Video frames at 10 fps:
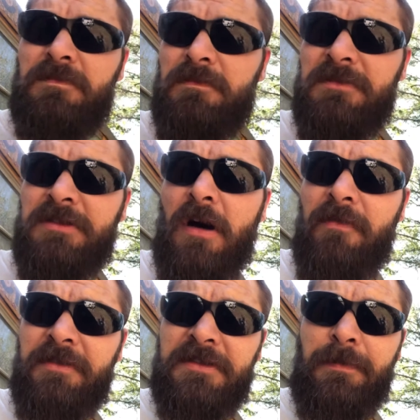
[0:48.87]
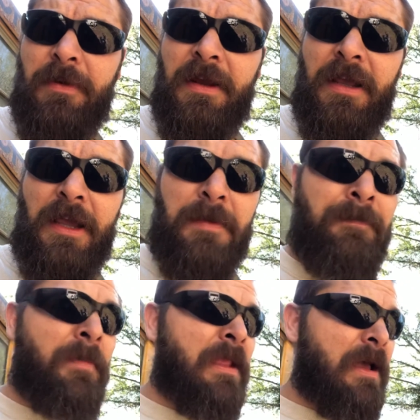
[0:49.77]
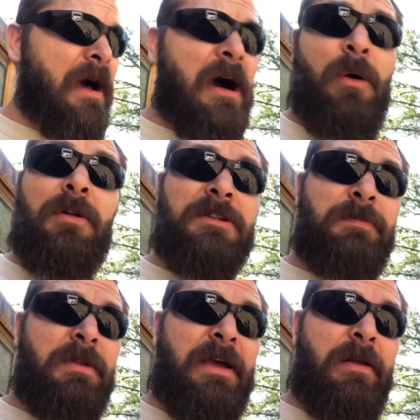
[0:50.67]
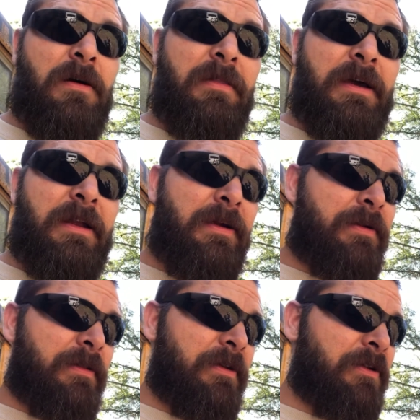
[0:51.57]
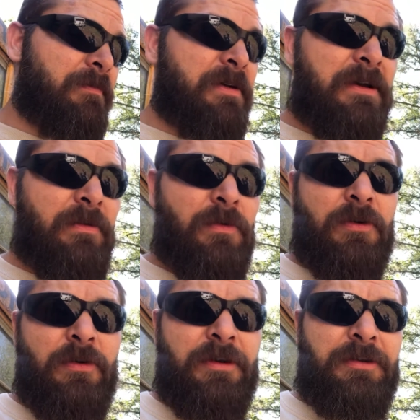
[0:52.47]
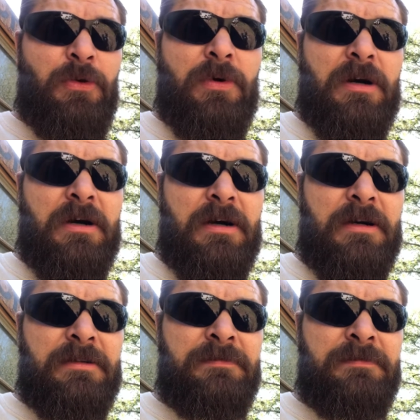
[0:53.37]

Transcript: soft and springy. I will explain all that here in a little bit. We're going to